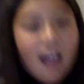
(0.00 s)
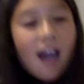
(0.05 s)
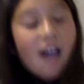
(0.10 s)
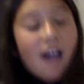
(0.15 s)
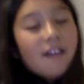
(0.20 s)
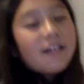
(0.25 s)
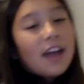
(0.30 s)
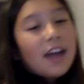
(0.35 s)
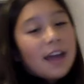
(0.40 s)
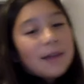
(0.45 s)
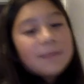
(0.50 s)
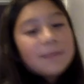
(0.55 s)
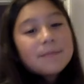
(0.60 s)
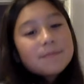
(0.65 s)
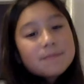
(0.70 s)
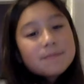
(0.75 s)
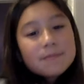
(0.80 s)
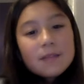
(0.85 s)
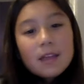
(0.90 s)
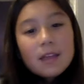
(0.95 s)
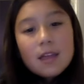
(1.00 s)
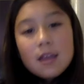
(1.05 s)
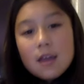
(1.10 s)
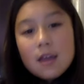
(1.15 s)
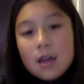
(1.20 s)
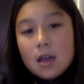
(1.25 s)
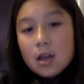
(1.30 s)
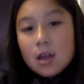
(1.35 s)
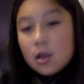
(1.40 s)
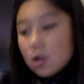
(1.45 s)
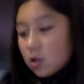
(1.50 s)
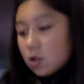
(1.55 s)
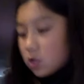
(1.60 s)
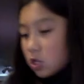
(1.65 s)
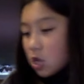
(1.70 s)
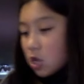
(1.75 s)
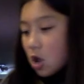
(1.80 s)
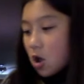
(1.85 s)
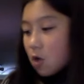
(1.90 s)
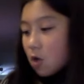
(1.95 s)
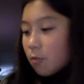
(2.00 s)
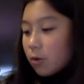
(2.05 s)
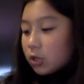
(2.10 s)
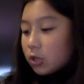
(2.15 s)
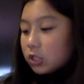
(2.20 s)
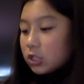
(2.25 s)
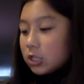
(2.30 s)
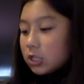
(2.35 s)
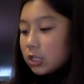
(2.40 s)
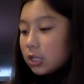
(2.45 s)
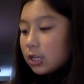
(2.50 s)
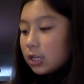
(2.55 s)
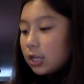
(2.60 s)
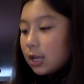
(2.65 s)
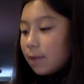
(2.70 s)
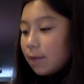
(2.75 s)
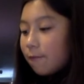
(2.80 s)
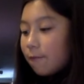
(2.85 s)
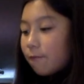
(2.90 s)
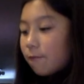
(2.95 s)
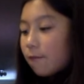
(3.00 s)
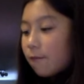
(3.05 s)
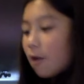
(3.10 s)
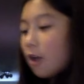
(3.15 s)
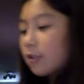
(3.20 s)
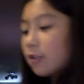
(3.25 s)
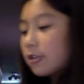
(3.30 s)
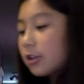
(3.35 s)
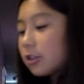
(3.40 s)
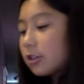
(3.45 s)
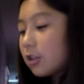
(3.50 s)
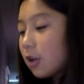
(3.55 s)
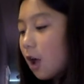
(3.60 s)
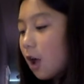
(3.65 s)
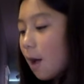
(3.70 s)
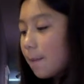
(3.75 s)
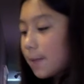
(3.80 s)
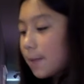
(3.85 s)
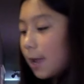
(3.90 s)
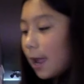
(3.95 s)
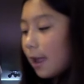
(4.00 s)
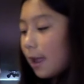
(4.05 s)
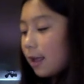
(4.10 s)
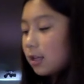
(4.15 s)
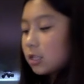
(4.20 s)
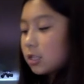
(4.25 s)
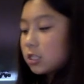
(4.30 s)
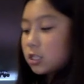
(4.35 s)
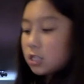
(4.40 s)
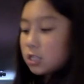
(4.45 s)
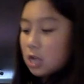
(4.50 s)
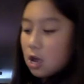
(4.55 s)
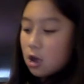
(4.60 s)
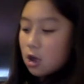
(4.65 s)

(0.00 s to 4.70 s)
okay. So we're just gonna keep frosting the cupcakes. So,